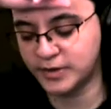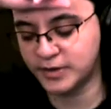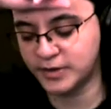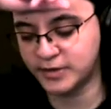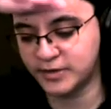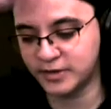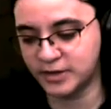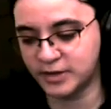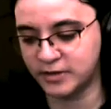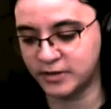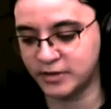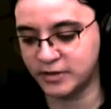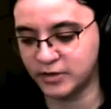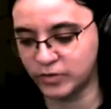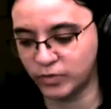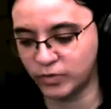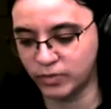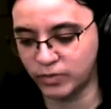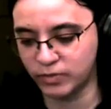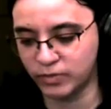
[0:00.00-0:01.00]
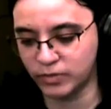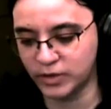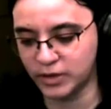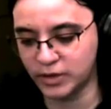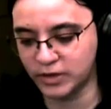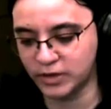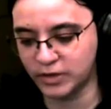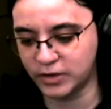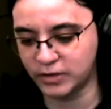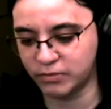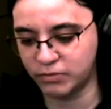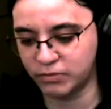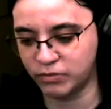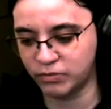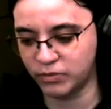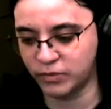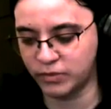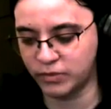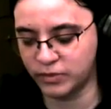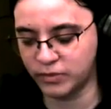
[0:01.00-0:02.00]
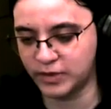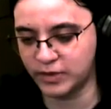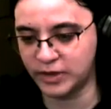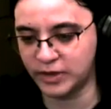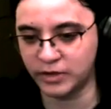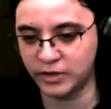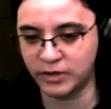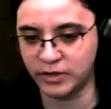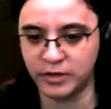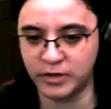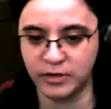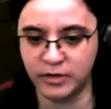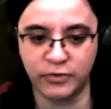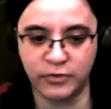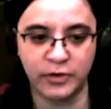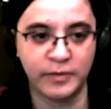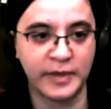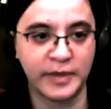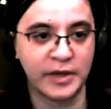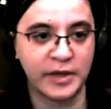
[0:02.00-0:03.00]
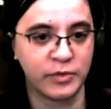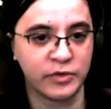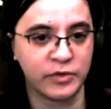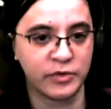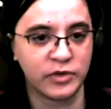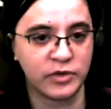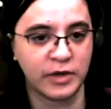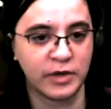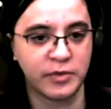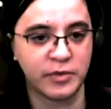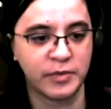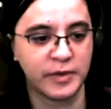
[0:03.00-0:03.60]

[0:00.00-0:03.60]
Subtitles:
slides and take a look at the filming bootstrapped.